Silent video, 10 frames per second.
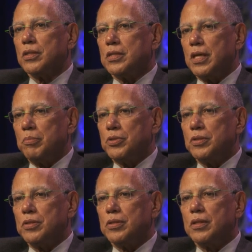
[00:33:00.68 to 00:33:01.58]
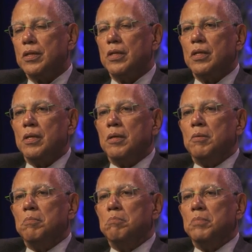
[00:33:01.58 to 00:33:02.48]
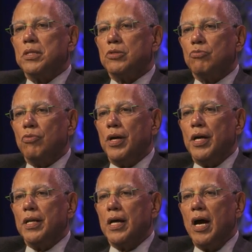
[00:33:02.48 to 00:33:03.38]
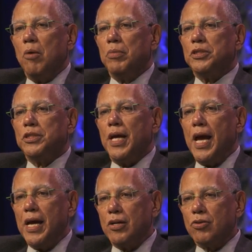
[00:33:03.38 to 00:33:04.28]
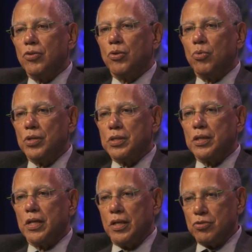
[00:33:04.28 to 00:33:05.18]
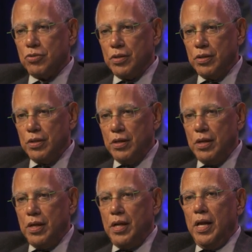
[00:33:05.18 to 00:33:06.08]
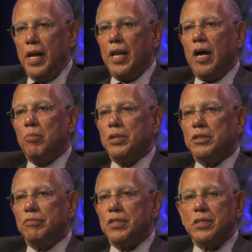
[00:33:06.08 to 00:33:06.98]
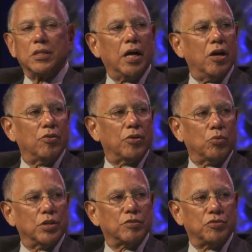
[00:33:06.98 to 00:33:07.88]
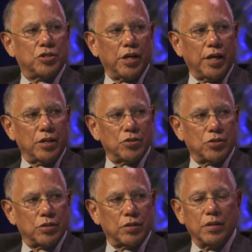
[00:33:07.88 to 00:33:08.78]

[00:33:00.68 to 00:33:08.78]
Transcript: exceptions, misread how much anger there was in the country and how much of a desire there was for change.